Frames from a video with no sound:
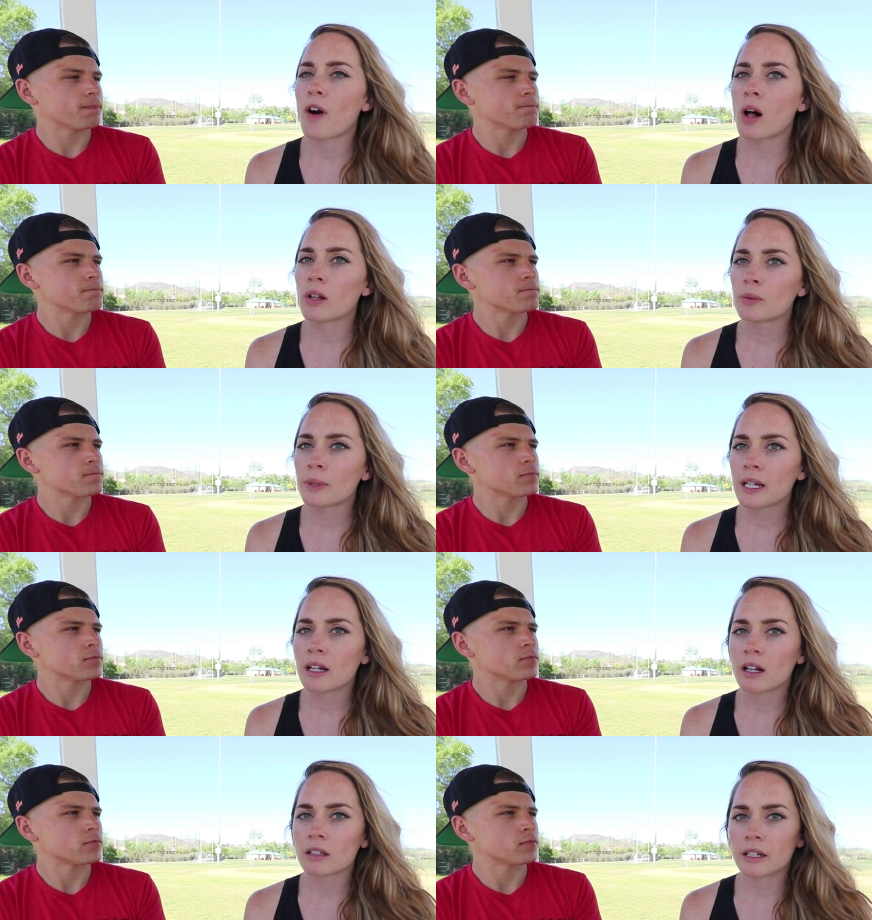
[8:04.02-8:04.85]

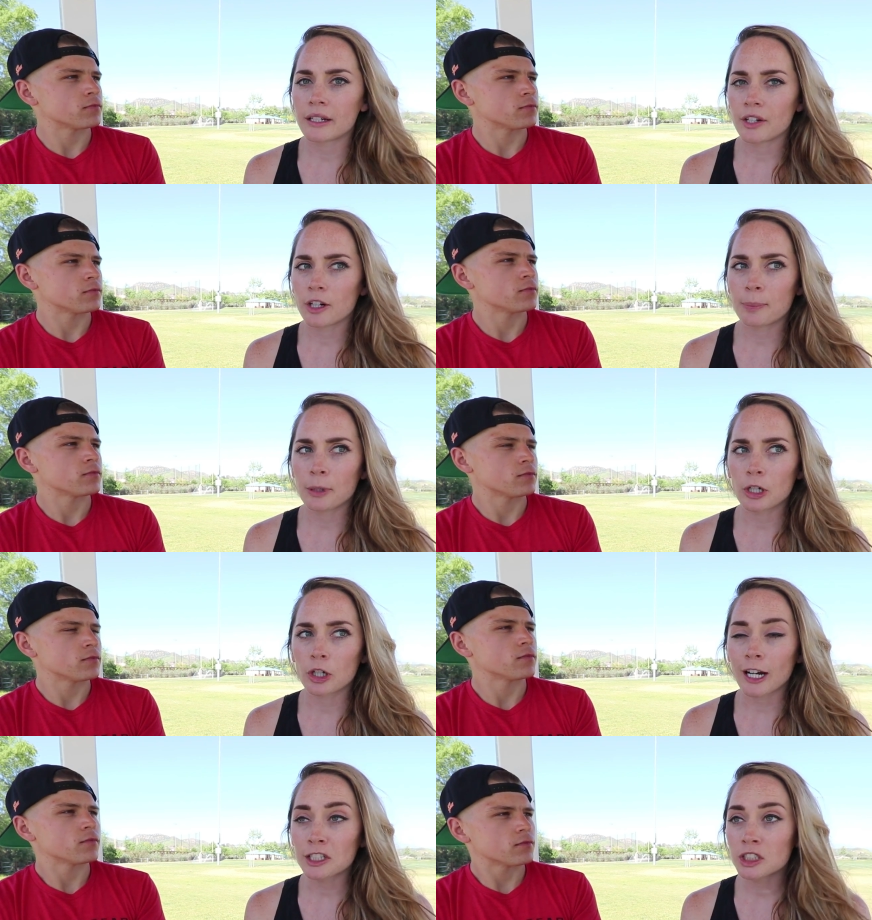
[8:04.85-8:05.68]
Speaker 1: following a linear
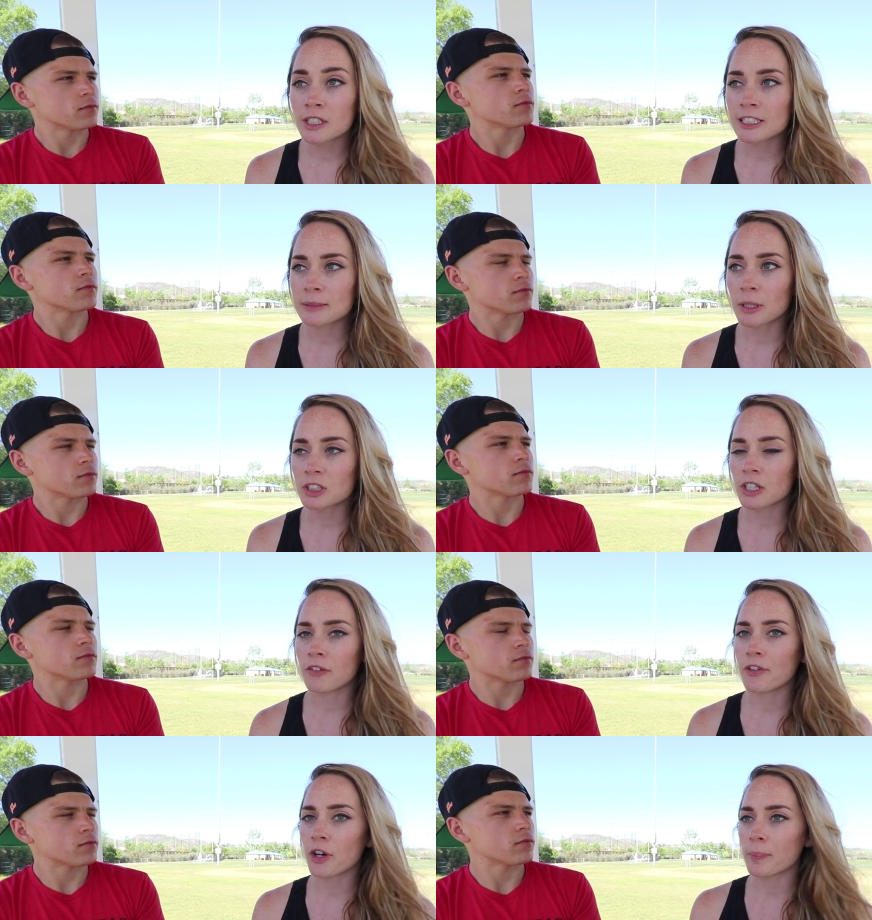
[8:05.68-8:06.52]
progression, especially
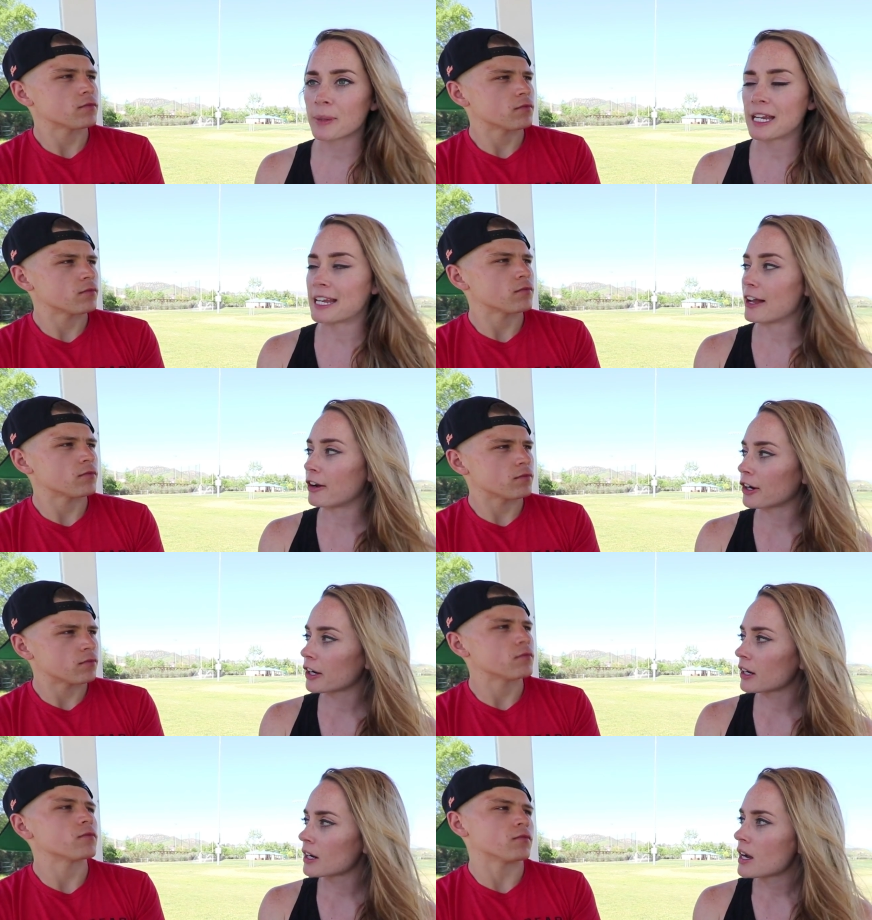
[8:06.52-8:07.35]
if you're a
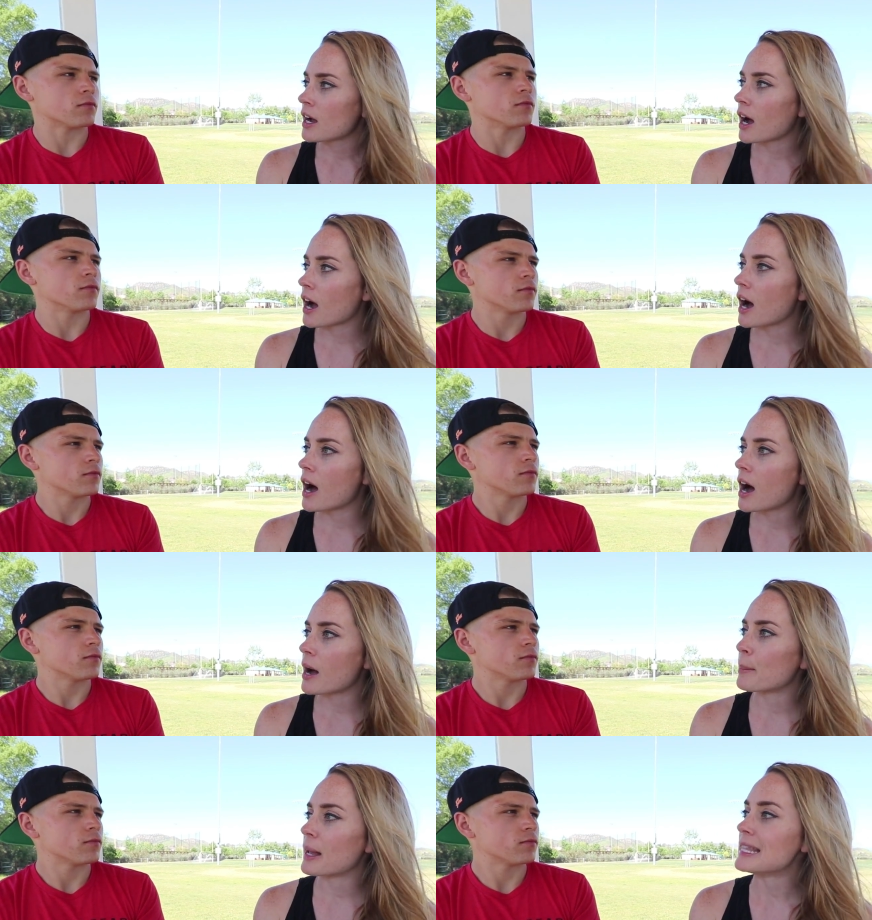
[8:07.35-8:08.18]
beginner, mm-hmm.
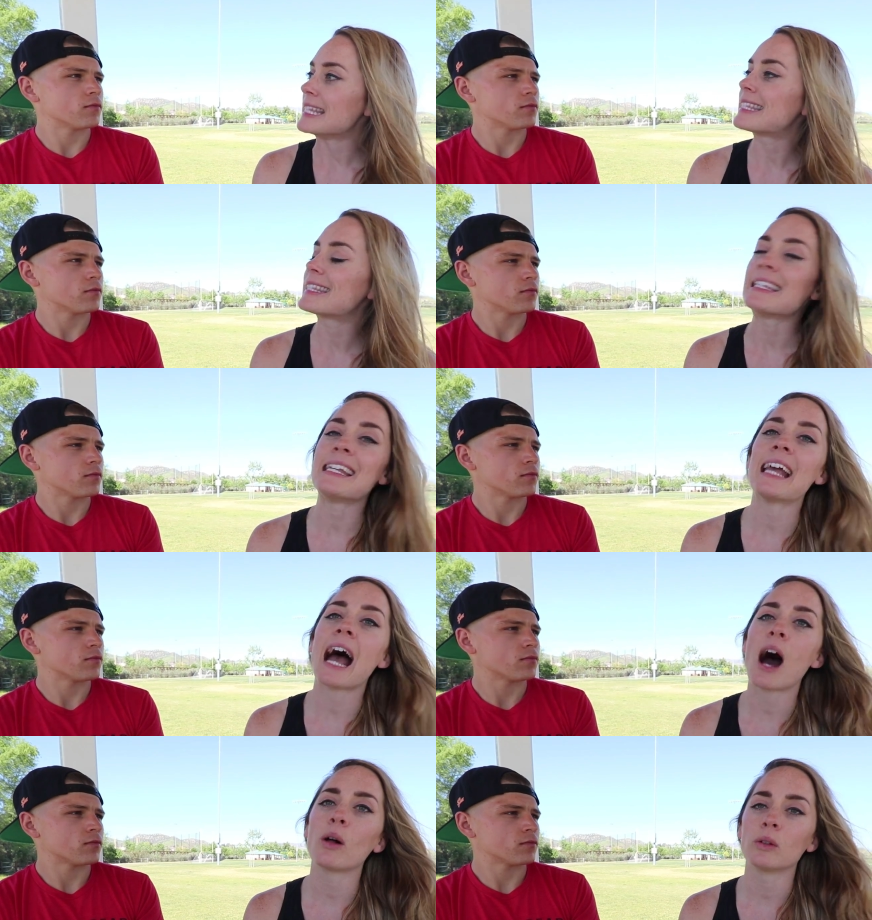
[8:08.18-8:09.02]
um, and see
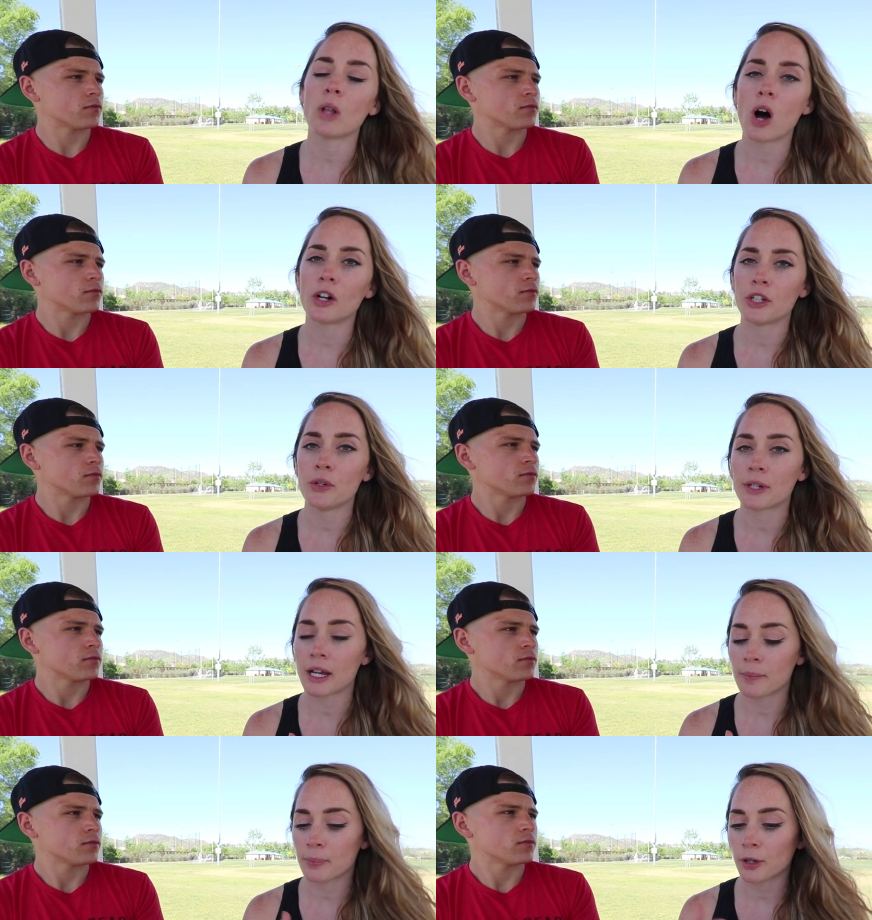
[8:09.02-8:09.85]
how long you
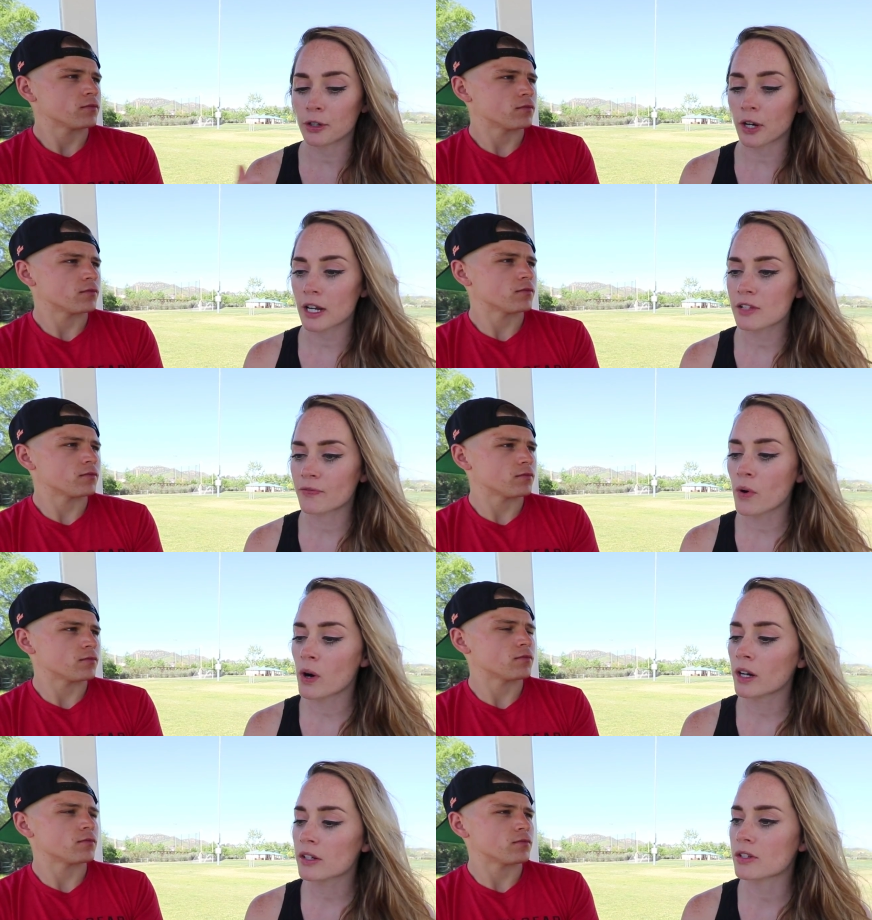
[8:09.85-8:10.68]
can progress for.